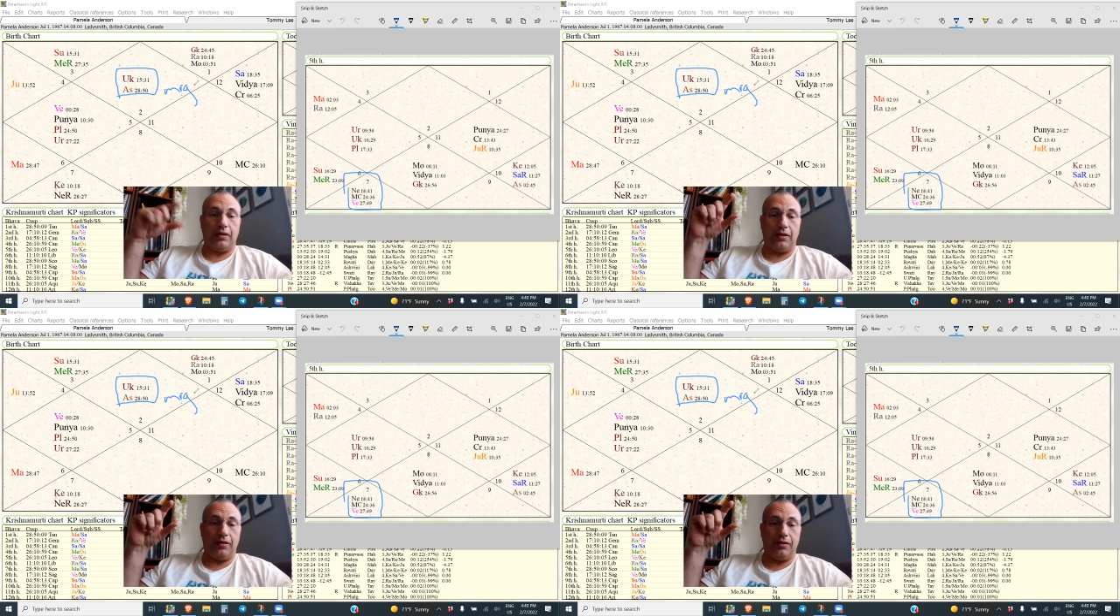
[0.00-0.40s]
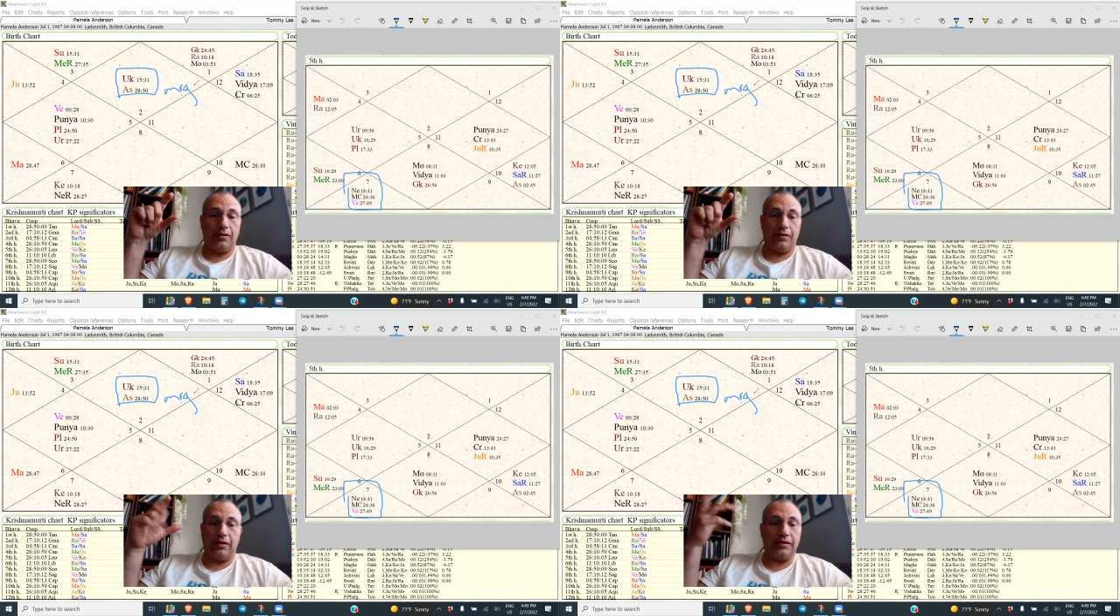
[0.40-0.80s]

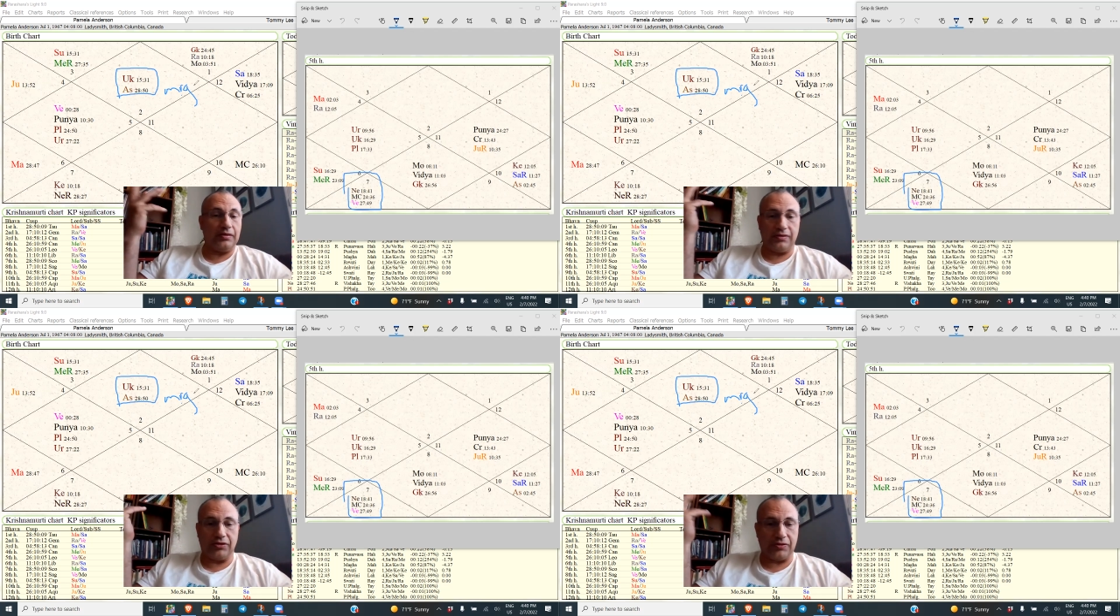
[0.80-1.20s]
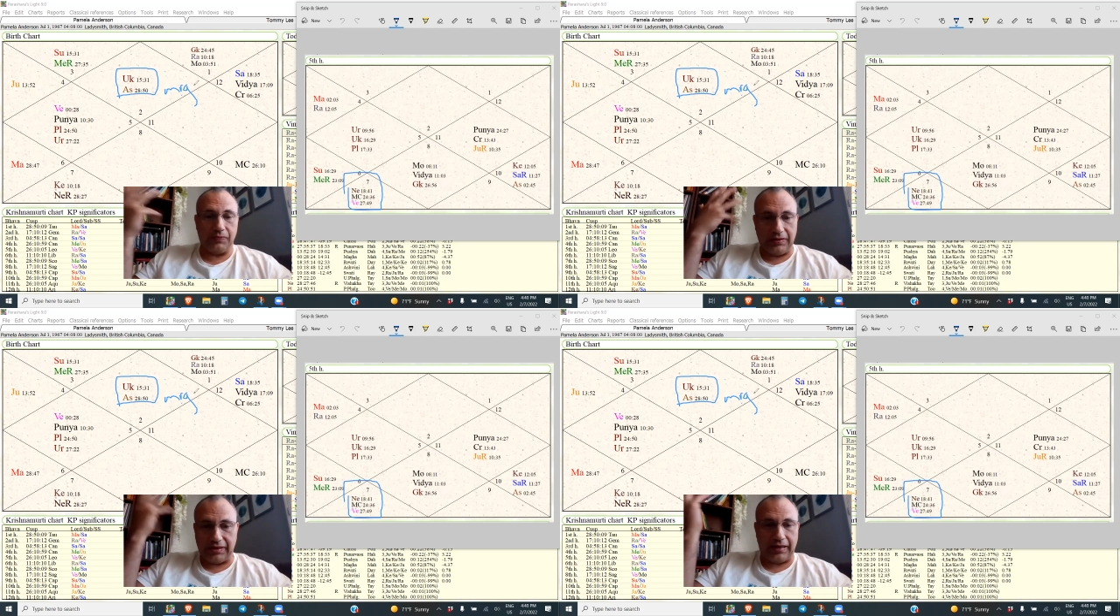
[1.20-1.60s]
and it
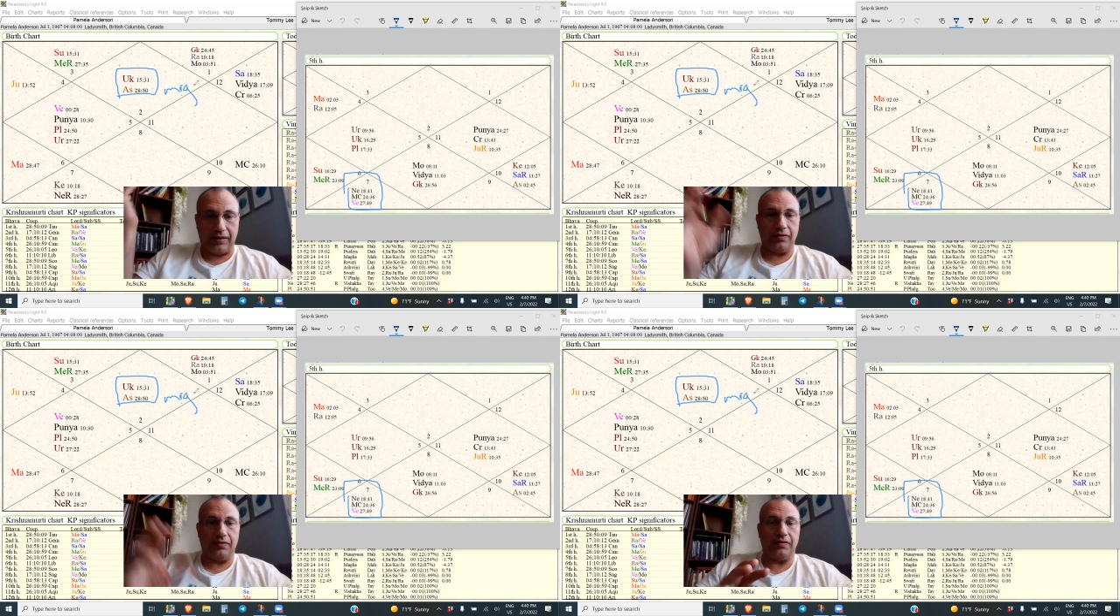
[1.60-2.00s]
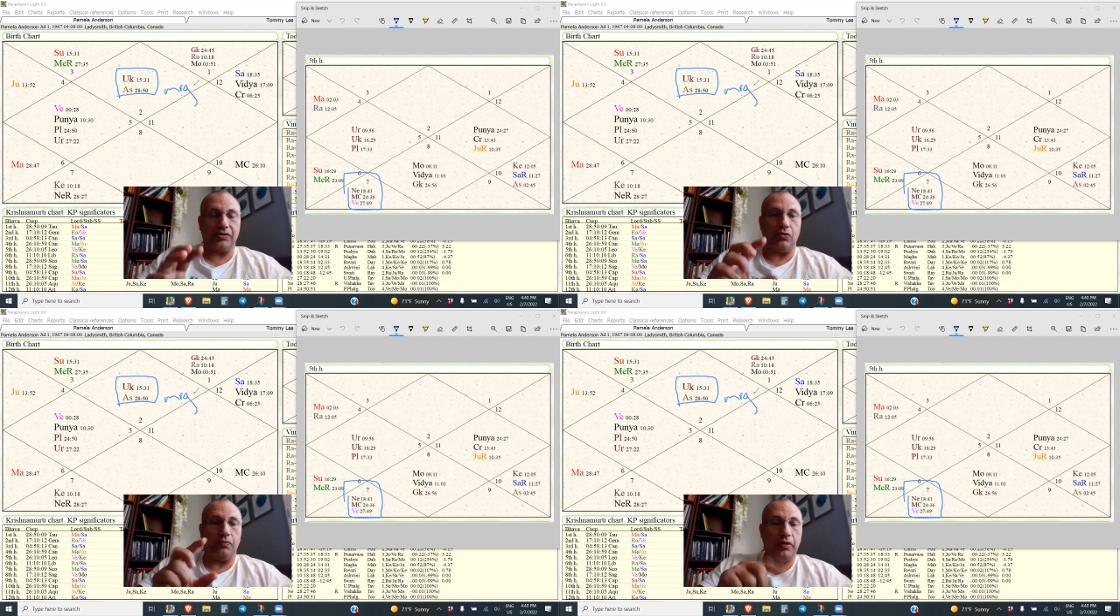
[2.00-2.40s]
just means head.
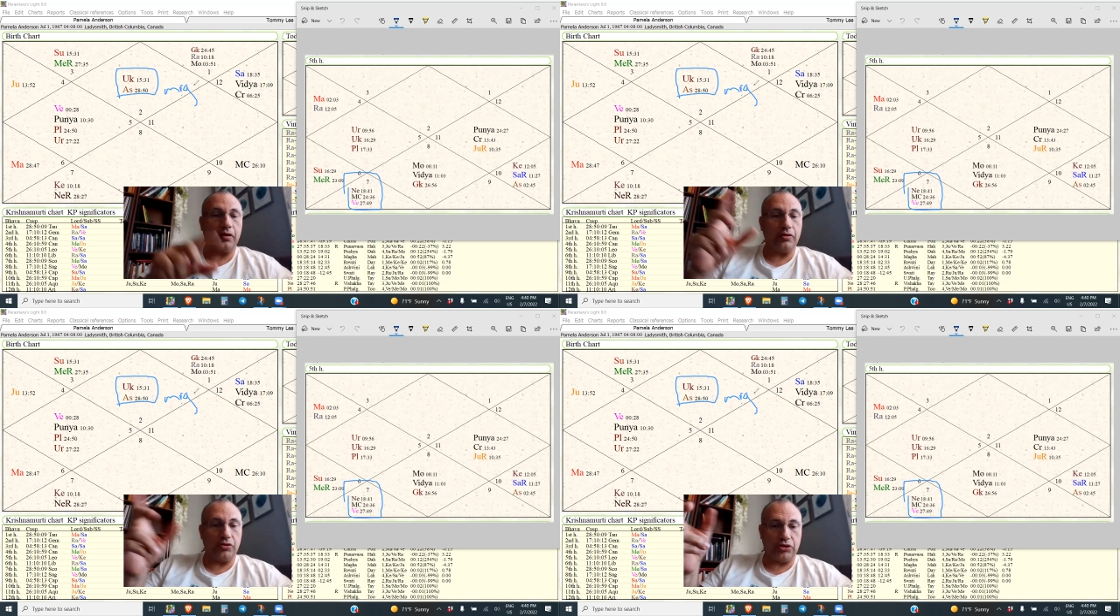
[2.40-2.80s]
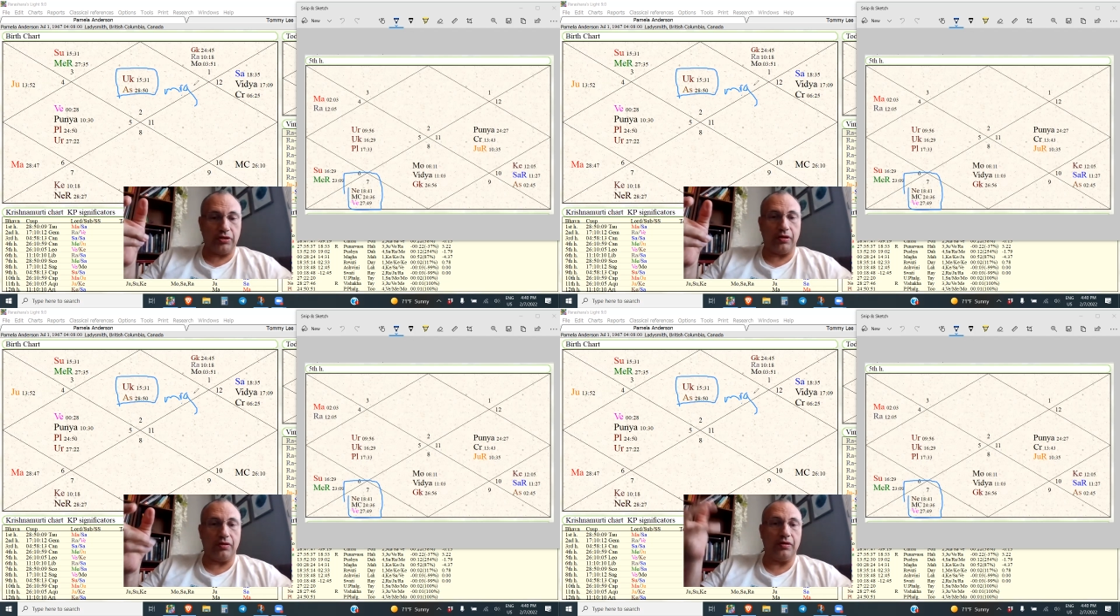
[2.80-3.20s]
So Mriga
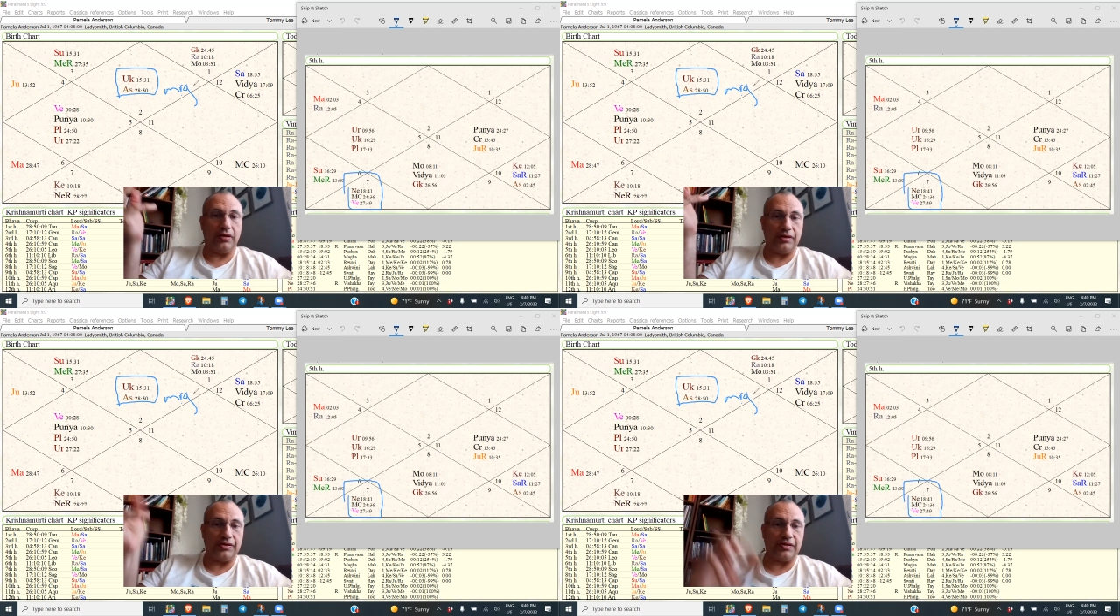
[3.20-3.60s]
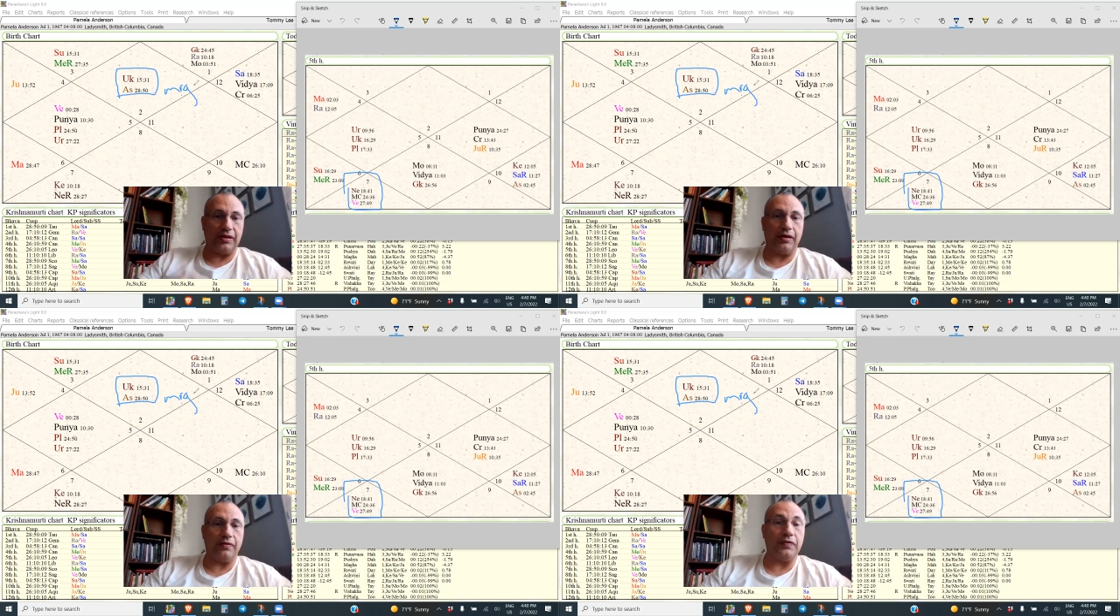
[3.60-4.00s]
Shira
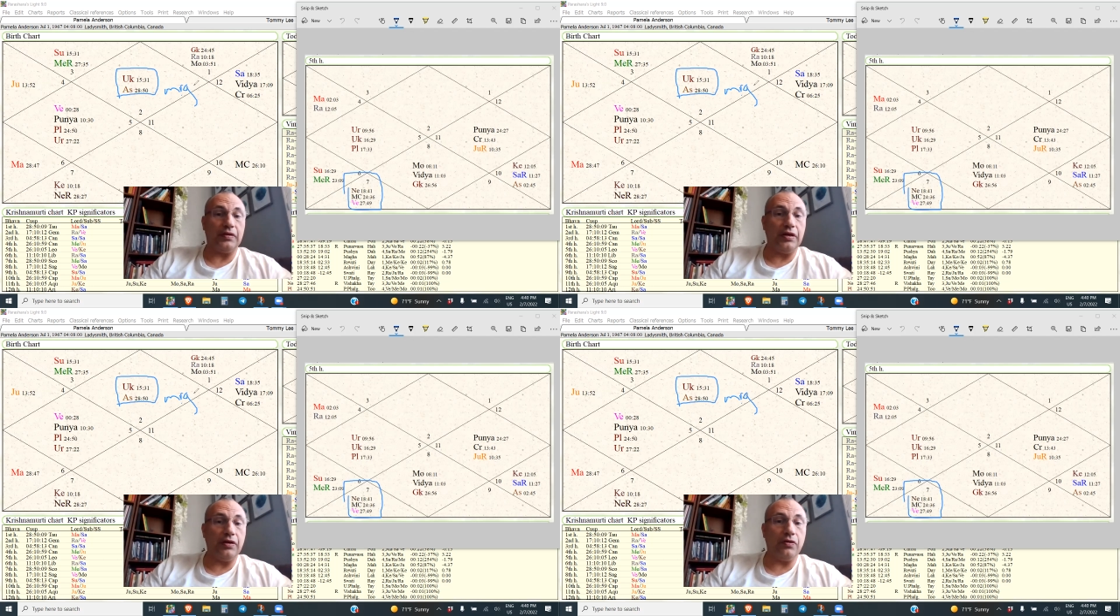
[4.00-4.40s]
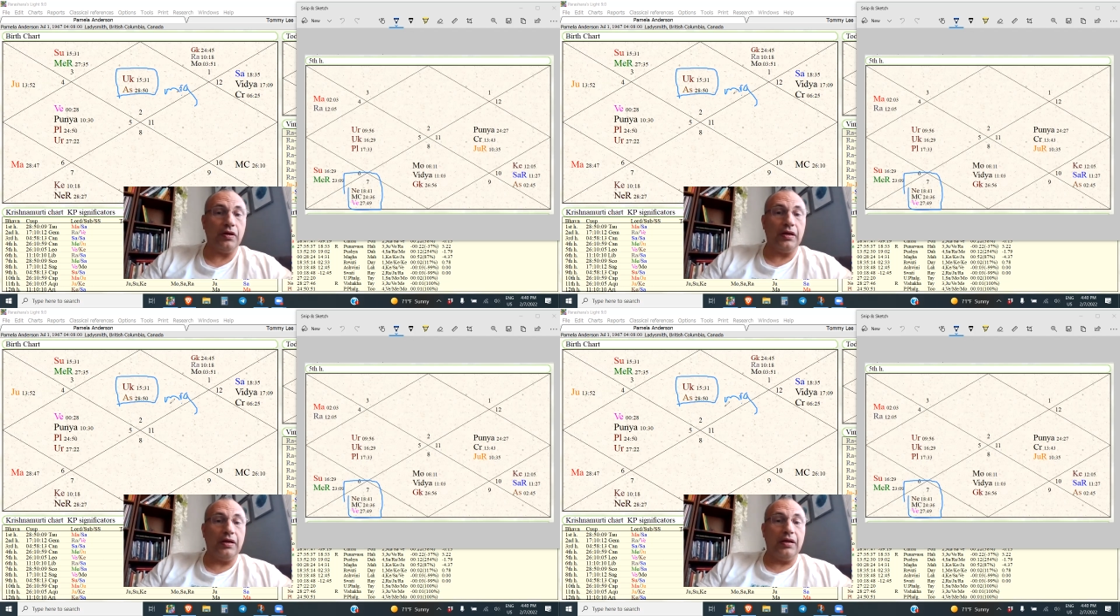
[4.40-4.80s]
is the head of the deer.